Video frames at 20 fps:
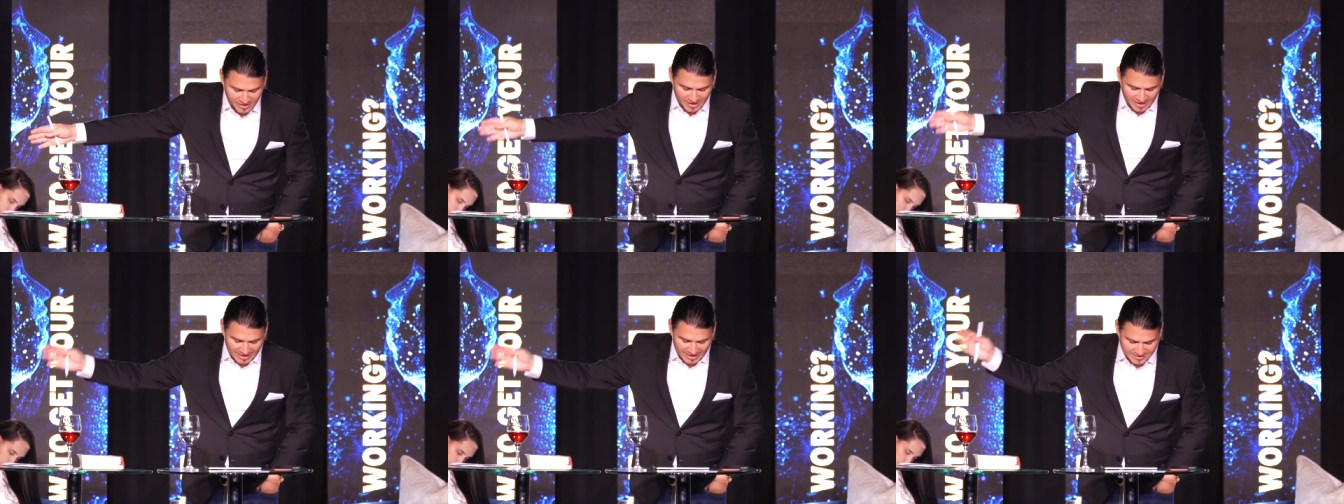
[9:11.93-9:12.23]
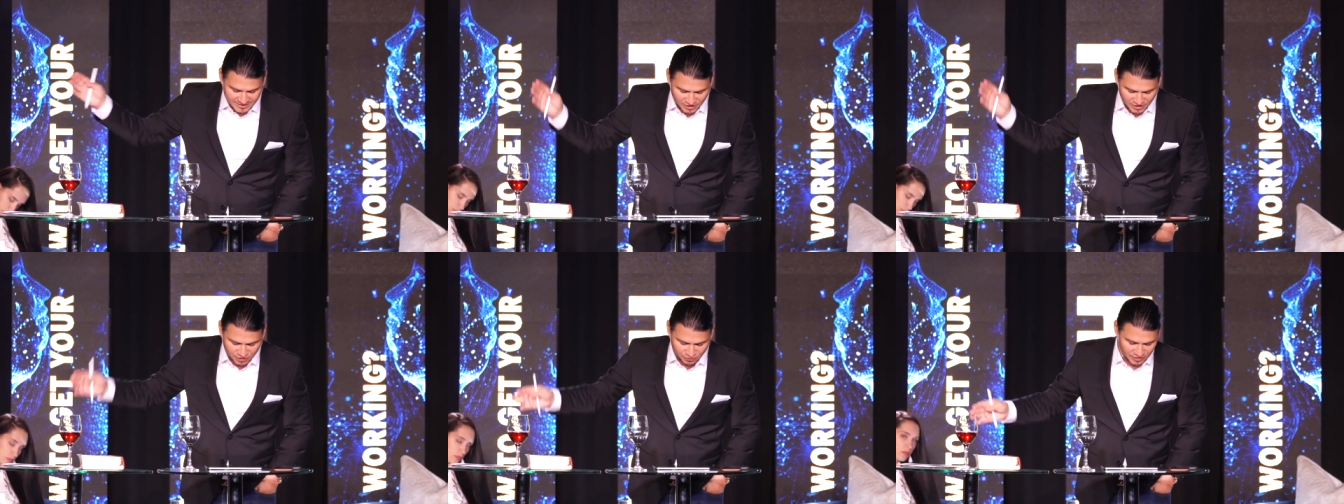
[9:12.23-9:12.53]
As
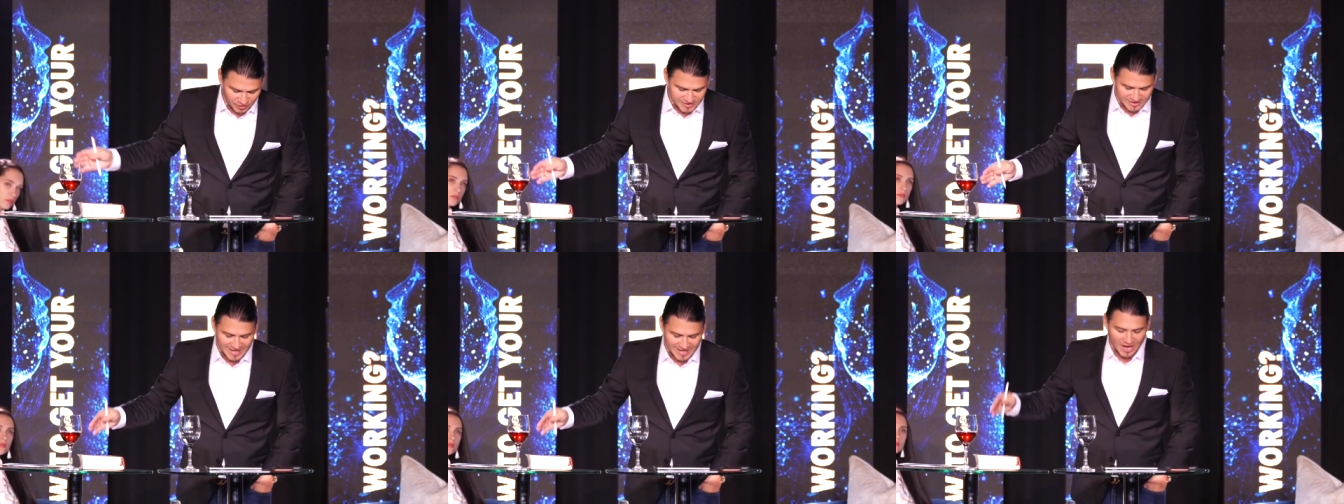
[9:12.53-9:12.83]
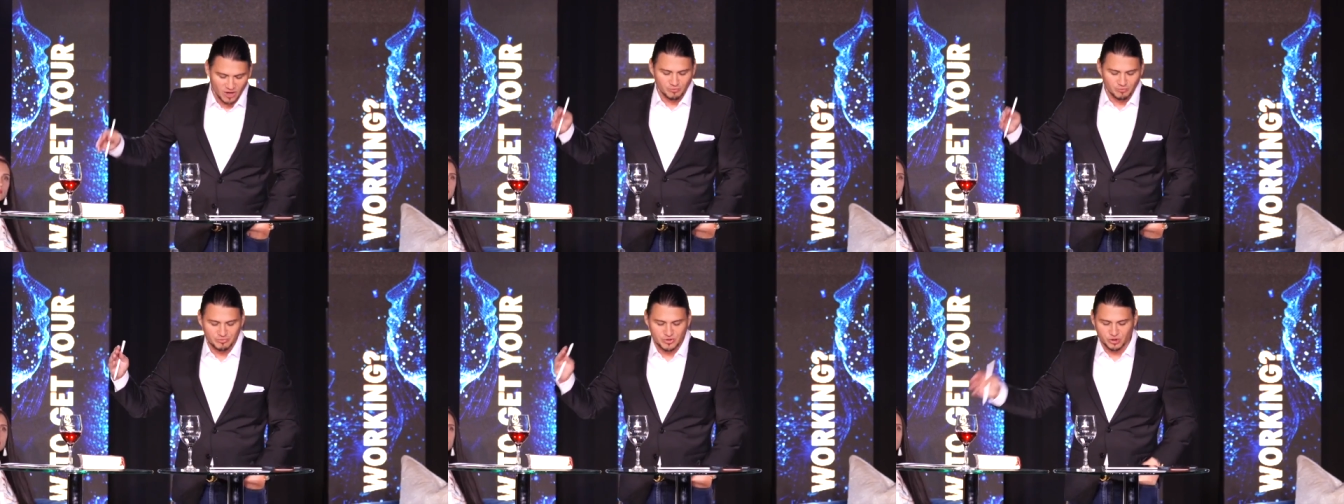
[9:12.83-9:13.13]
it is written,
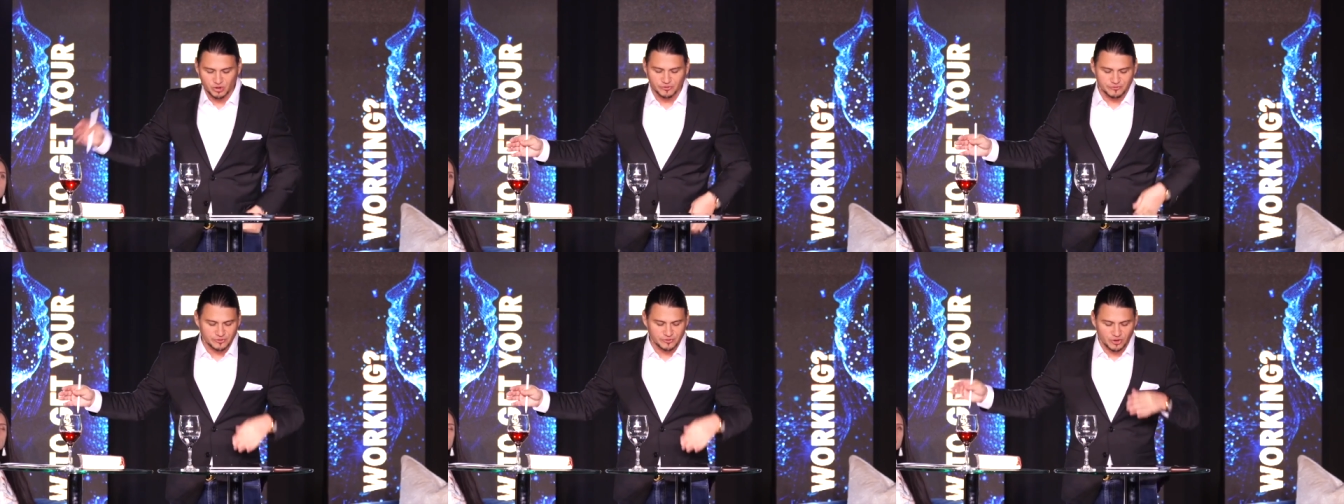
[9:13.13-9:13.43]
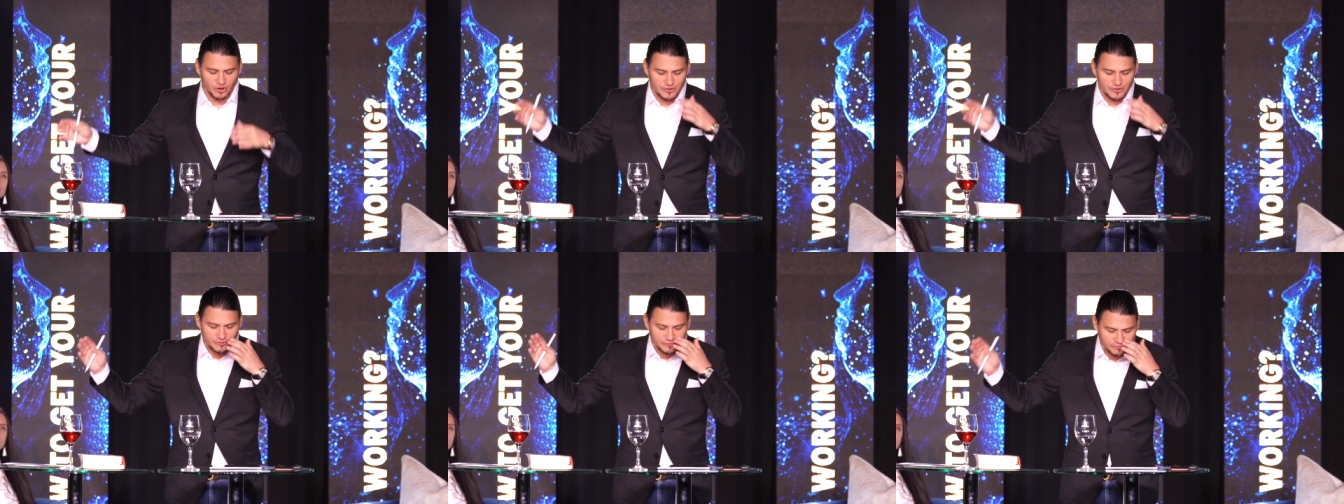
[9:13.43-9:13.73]
How beautiful
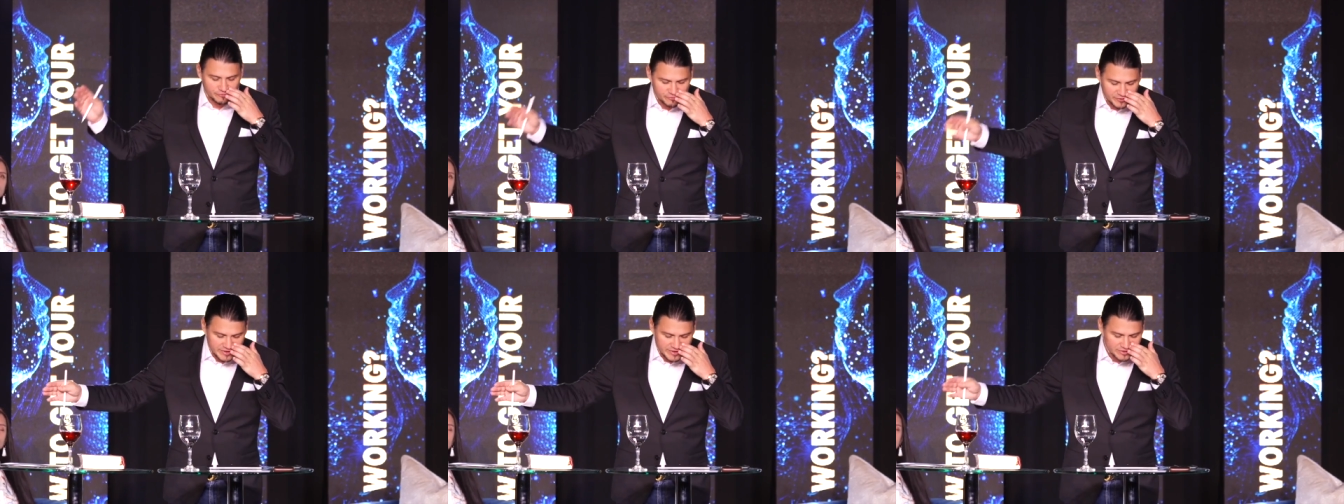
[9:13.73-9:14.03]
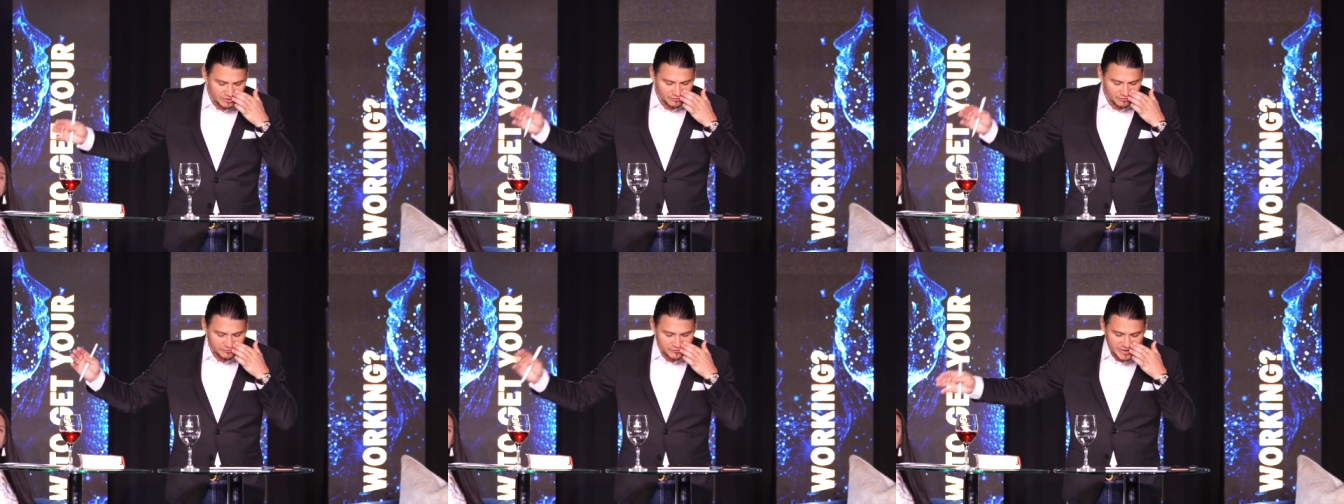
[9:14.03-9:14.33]
are the feet
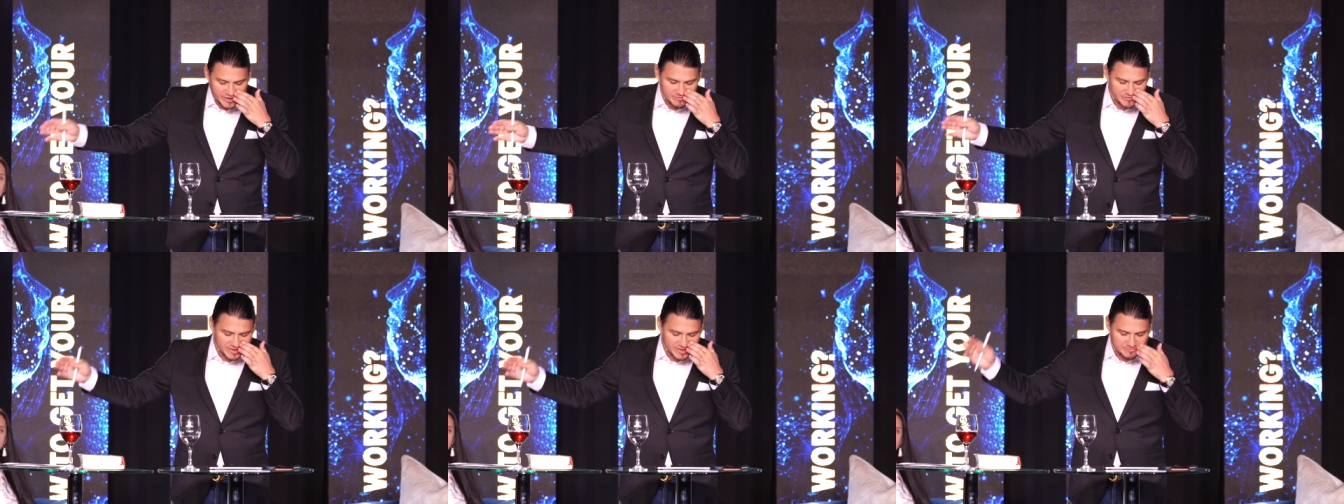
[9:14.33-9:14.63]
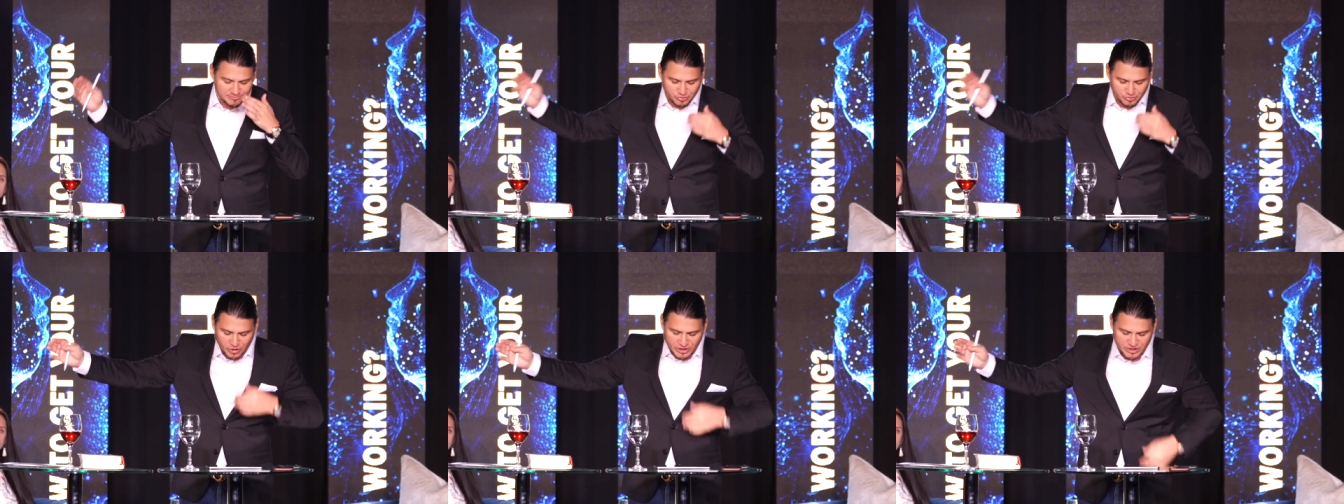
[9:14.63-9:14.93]
of them
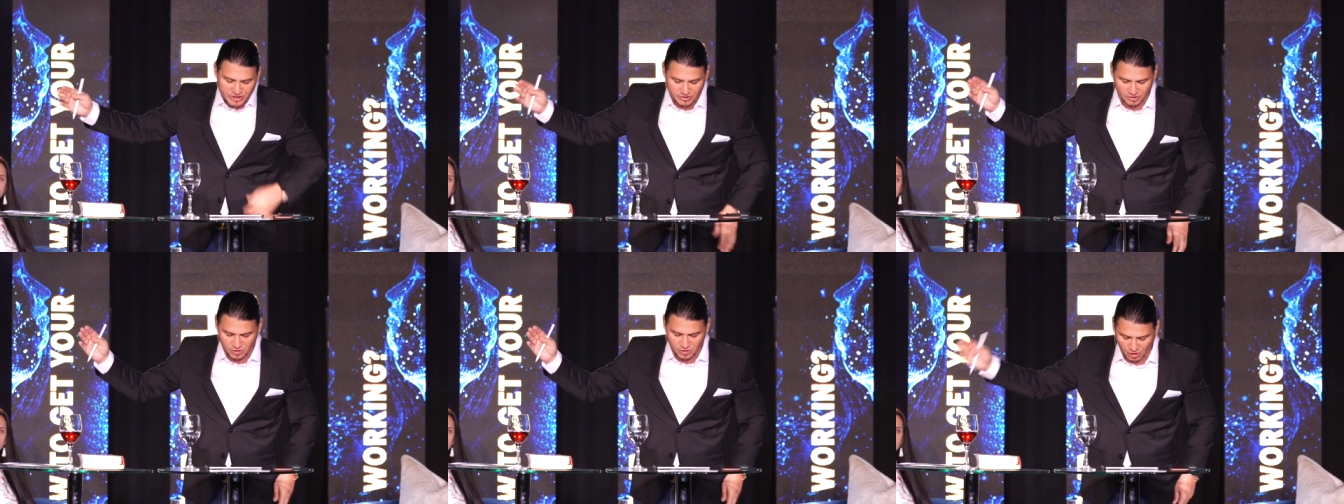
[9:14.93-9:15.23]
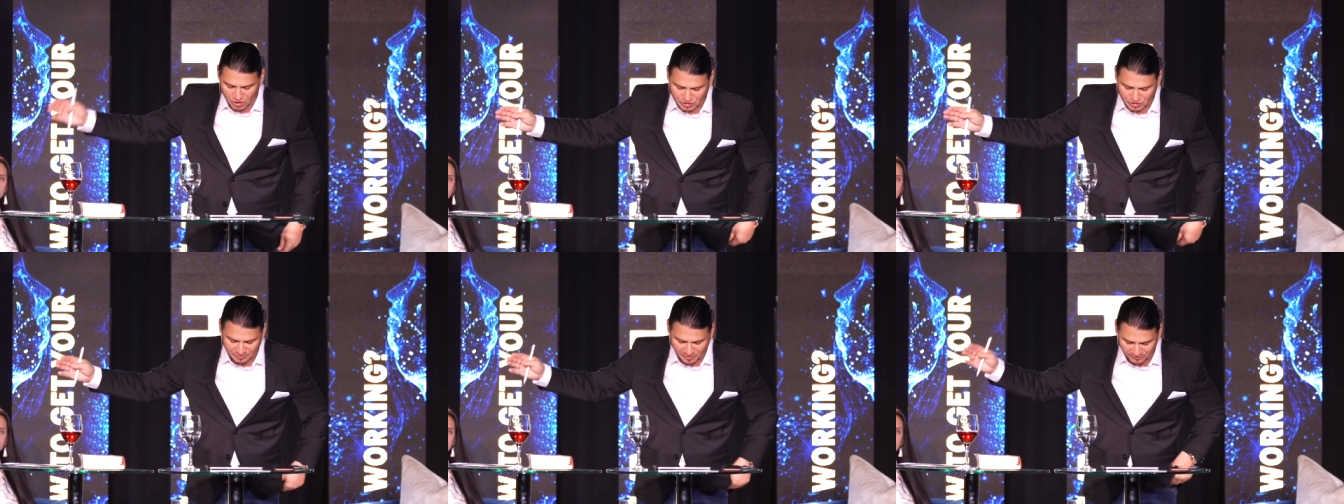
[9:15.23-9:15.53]
that preach the
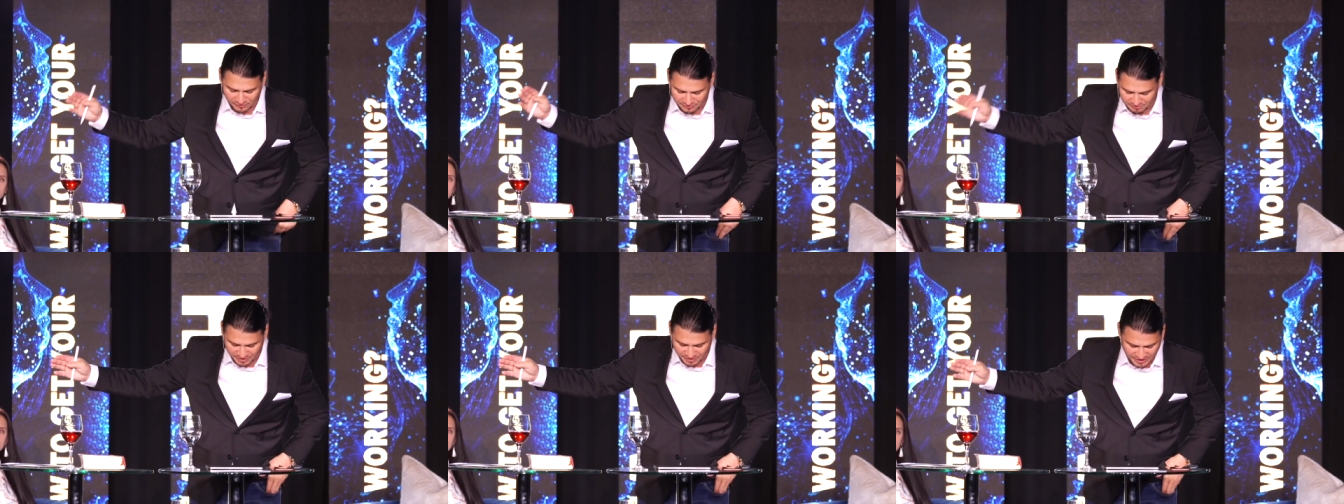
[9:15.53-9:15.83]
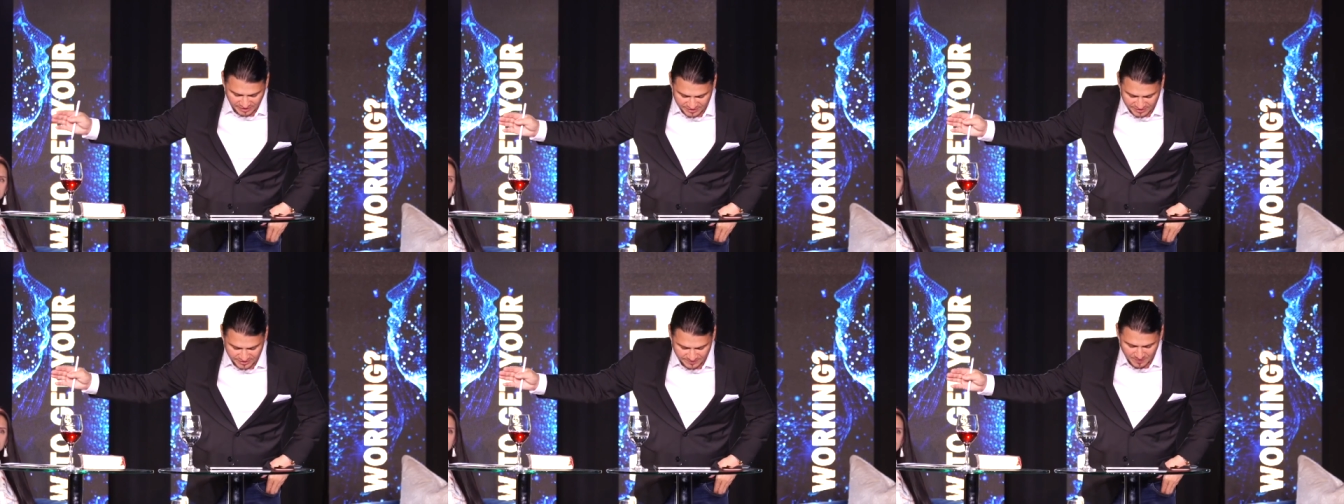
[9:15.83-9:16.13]
gospel of
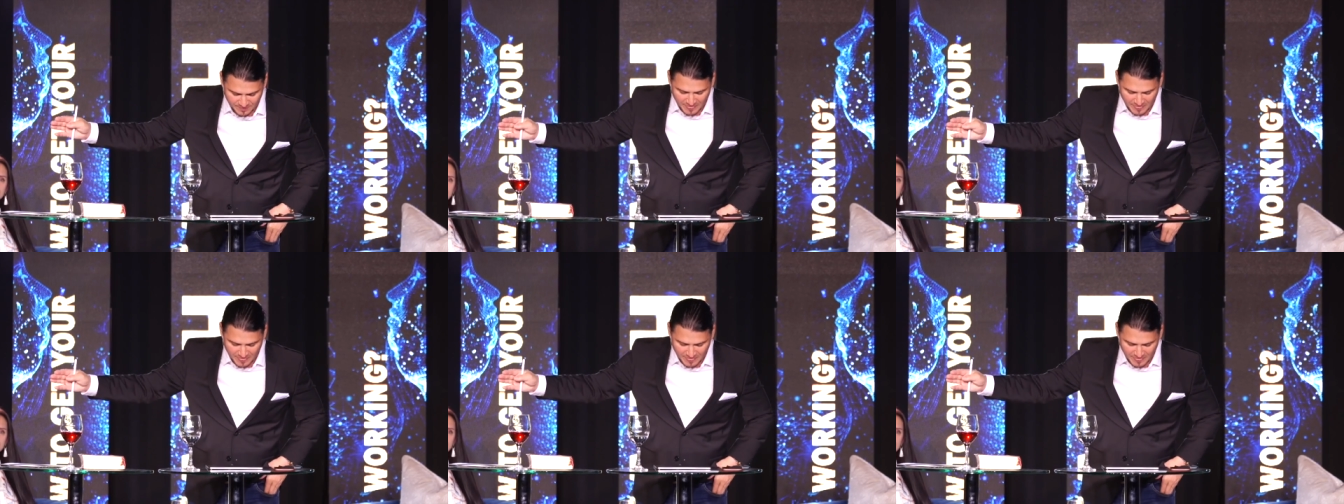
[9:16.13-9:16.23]
peace